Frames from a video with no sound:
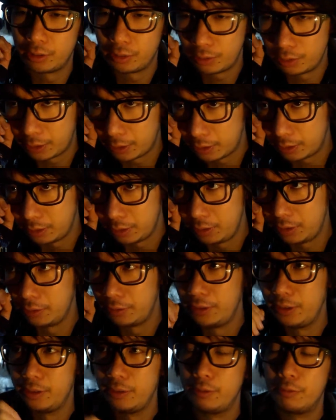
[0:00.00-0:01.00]
like
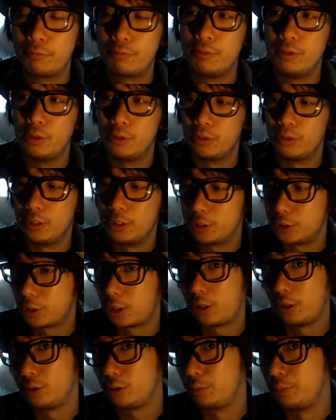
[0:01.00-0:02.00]
the
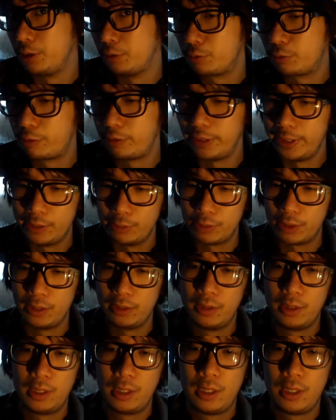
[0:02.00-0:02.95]
desire to be free, right?